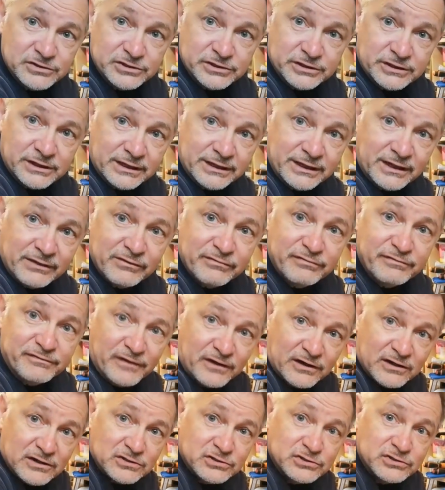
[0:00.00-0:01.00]
Another
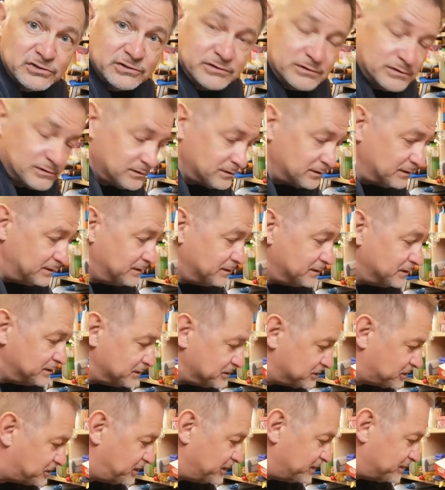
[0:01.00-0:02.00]
first in the
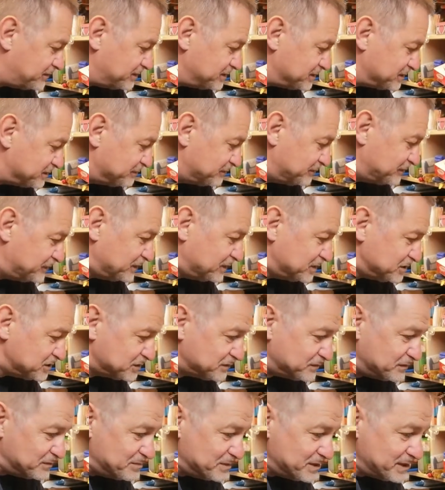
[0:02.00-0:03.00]
series of firsts
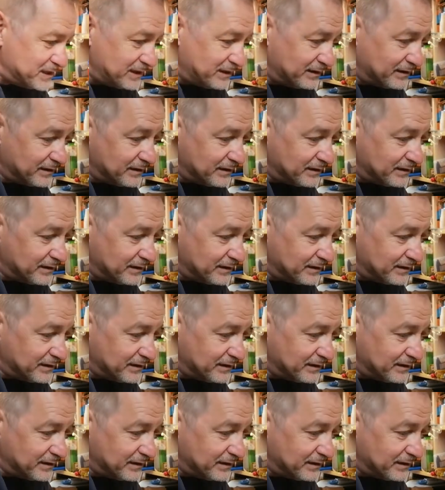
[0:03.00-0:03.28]
for me.